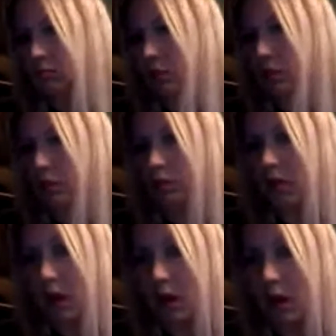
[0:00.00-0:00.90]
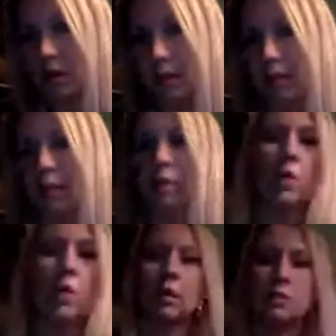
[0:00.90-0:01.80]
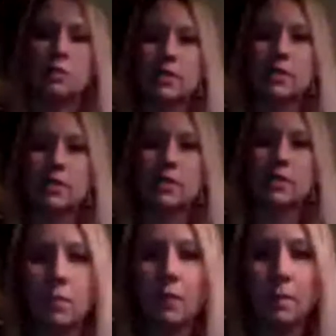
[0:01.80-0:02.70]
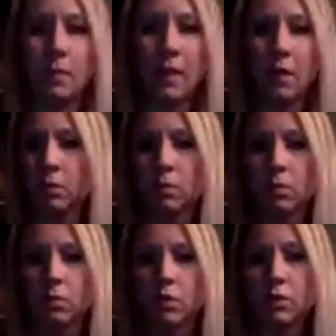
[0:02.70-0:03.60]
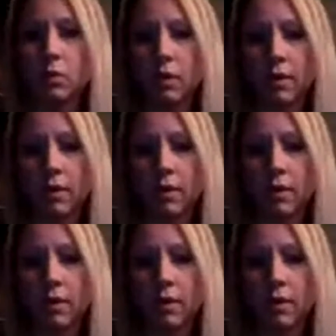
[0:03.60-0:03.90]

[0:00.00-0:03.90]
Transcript: do talks and whatnot, so tell us a little bit about who you are.